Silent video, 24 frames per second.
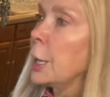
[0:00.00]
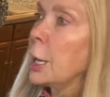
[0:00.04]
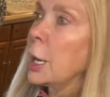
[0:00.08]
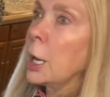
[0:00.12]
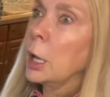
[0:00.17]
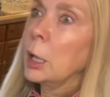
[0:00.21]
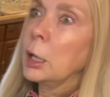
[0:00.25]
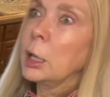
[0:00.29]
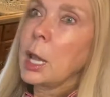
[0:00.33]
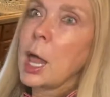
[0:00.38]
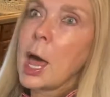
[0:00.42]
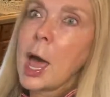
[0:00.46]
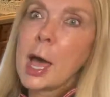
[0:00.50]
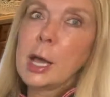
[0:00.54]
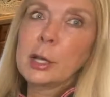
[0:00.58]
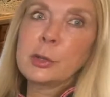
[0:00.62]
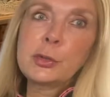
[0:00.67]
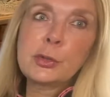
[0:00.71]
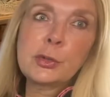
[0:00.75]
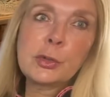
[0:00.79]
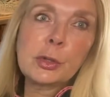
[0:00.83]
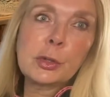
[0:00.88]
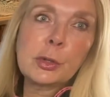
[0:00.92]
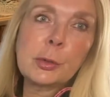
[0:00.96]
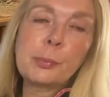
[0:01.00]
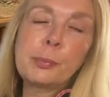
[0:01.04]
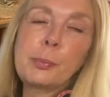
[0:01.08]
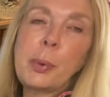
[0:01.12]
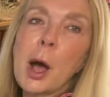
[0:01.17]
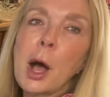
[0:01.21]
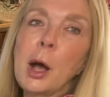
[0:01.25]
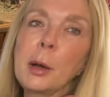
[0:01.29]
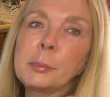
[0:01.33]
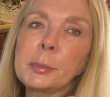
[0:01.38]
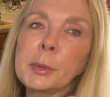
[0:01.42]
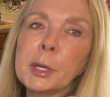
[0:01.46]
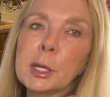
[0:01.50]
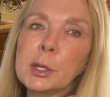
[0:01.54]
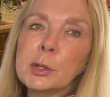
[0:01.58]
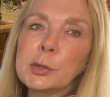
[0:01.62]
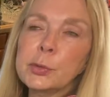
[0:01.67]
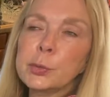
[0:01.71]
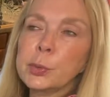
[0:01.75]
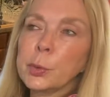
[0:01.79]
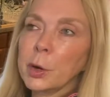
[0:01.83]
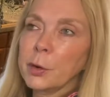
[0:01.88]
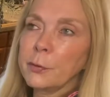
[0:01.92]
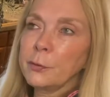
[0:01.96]
Last year,
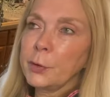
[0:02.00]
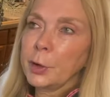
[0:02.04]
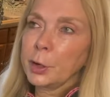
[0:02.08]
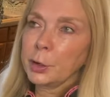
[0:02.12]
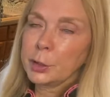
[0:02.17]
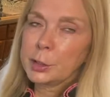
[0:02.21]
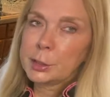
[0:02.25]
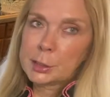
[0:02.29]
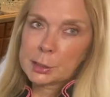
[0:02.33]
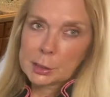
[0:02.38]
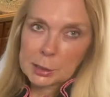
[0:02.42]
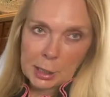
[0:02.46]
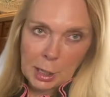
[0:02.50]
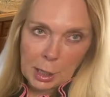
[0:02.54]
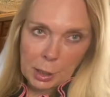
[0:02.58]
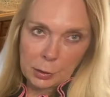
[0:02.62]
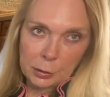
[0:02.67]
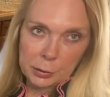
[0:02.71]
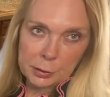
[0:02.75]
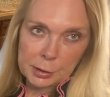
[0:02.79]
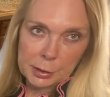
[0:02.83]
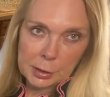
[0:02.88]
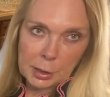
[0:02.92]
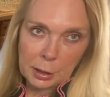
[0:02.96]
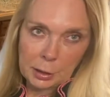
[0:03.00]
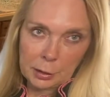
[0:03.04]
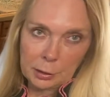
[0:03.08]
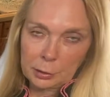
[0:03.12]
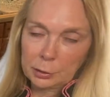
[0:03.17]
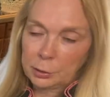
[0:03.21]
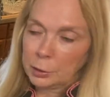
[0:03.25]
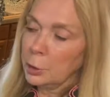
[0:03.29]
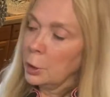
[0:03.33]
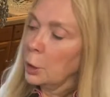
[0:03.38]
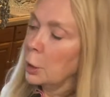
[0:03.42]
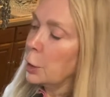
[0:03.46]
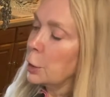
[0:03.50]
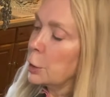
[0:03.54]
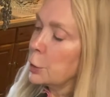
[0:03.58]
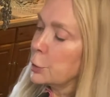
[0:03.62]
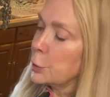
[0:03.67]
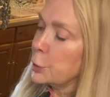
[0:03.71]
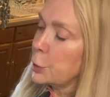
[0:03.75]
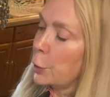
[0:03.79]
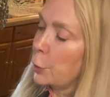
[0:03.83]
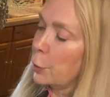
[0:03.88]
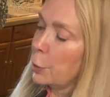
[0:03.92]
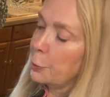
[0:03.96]
pumpkins were very scarce here.
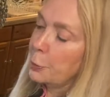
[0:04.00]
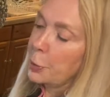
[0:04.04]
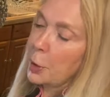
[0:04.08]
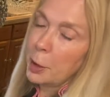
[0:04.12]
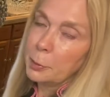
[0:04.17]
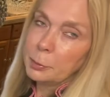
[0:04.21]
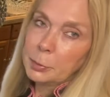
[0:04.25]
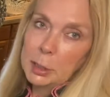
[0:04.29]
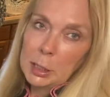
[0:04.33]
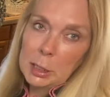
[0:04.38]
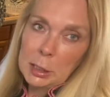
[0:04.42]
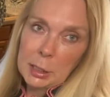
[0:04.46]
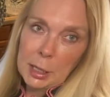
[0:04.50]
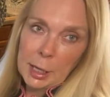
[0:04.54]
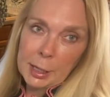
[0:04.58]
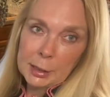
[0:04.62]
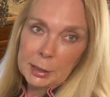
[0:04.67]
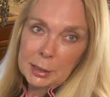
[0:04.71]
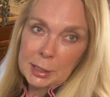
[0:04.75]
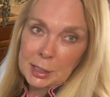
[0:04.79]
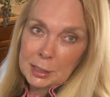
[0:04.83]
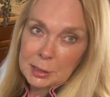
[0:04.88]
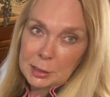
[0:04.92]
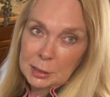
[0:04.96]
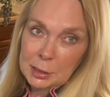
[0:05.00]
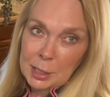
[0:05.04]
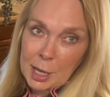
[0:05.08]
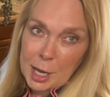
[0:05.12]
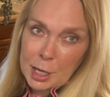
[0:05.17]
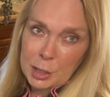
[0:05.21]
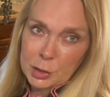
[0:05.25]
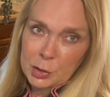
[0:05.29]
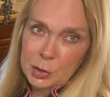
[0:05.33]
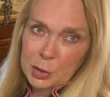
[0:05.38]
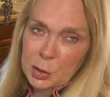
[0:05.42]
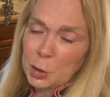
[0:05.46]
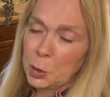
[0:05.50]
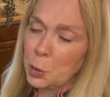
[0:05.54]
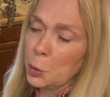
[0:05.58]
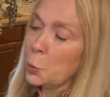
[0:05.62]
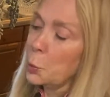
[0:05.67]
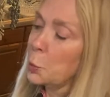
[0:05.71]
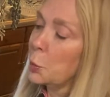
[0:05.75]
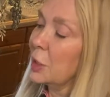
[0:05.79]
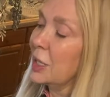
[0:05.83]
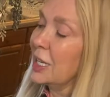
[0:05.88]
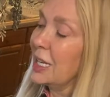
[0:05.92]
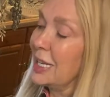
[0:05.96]
So a pumpkin like this last year
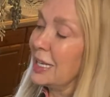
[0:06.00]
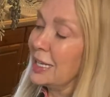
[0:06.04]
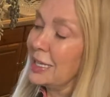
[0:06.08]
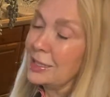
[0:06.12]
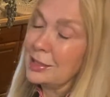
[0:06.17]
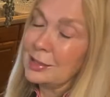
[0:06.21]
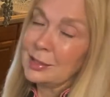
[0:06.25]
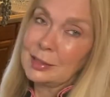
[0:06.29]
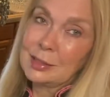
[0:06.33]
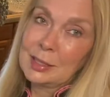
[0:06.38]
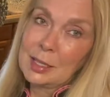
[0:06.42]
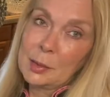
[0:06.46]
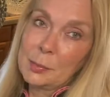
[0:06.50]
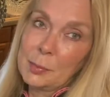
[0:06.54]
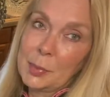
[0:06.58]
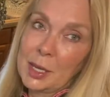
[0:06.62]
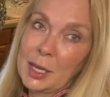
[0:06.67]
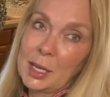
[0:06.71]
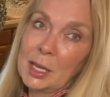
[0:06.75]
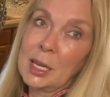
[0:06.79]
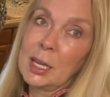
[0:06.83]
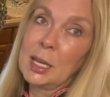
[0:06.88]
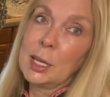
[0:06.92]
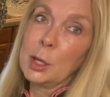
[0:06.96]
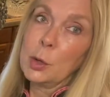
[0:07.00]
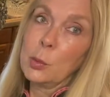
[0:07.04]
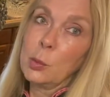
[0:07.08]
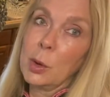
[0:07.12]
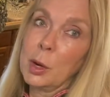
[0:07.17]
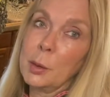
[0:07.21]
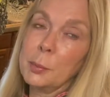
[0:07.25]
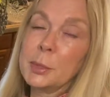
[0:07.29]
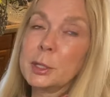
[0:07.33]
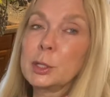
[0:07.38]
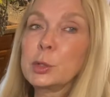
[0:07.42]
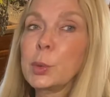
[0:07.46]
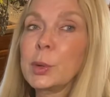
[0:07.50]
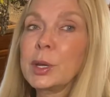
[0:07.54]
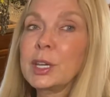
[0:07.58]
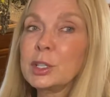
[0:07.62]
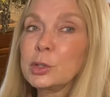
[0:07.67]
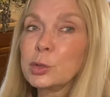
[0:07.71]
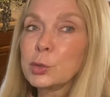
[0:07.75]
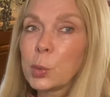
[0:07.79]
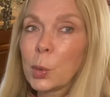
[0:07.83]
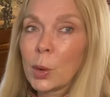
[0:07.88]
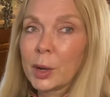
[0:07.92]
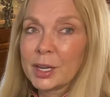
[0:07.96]
would easily be anywhere between
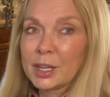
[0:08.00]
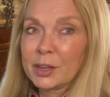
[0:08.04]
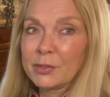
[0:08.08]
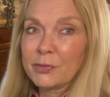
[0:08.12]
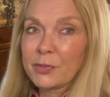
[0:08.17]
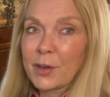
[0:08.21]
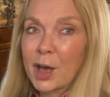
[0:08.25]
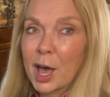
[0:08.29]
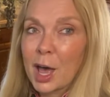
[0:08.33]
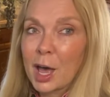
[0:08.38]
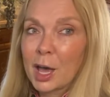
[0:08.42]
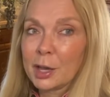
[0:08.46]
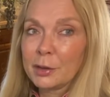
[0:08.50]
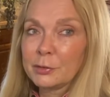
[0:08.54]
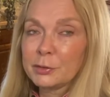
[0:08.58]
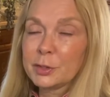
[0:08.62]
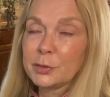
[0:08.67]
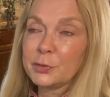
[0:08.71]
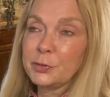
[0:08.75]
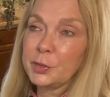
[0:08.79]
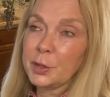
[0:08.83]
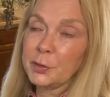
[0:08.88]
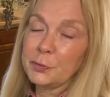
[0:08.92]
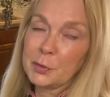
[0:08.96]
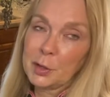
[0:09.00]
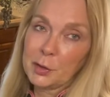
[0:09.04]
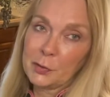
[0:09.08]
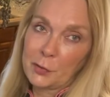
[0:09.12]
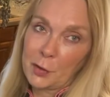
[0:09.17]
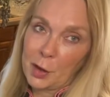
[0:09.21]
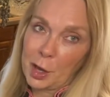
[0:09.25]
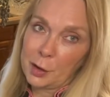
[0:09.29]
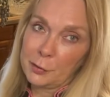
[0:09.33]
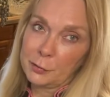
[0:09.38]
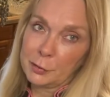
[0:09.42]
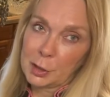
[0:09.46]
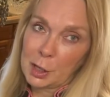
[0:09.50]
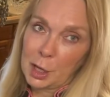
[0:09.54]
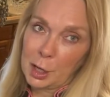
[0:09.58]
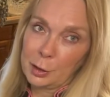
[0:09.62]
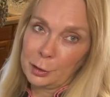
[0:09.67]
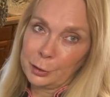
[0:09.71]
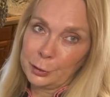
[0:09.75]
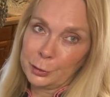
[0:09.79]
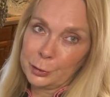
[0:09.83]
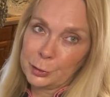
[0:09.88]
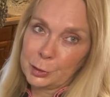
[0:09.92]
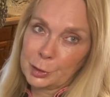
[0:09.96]
$25 to
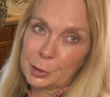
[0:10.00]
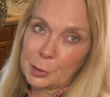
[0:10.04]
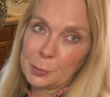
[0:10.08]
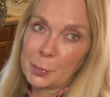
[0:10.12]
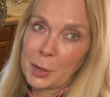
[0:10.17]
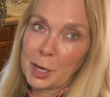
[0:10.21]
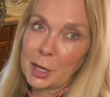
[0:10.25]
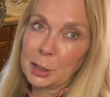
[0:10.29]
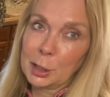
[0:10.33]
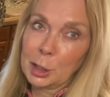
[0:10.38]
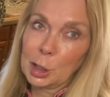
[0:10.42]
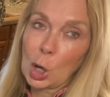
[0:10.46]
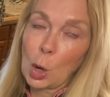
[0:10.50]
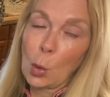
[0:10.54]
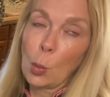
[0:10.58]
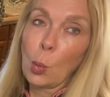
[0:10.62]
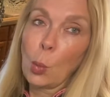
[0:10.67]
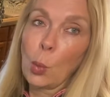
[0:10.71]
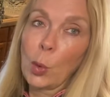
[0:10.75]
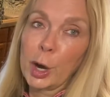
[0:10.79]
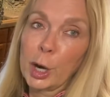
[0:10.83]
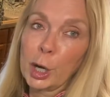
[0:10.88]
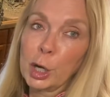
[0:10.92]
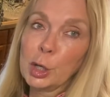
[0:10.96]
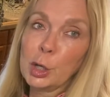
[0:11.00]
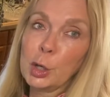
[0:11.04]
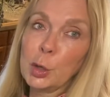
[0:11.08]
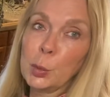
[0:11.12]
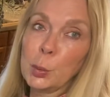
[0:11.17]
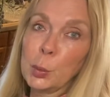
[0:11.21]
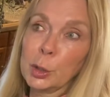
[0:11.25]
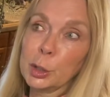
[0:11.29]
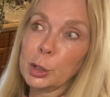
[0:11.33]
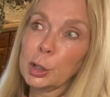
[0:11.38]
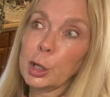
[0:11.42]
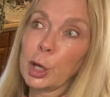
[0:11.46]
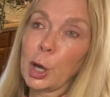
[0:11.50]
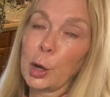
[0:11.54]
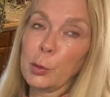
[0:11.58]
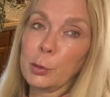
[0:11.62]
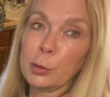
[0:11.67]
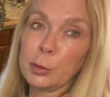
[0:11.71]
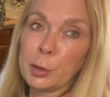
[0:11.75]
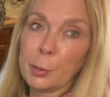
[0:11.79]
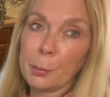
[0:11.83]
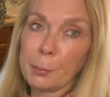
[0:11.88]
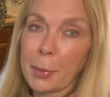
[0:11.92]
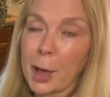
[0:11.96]
$55, depending on where you would go
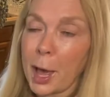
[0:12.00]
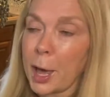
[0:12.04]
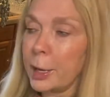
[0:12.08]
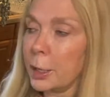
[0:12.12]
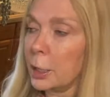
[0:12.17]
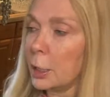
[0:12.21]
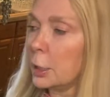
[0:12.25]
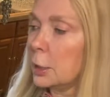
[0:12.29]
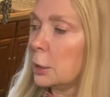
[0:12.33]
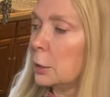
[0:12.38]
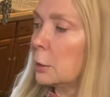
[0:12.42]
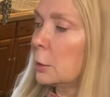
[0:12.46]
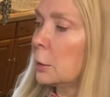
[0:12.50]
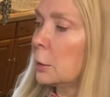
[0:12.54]
to buy it.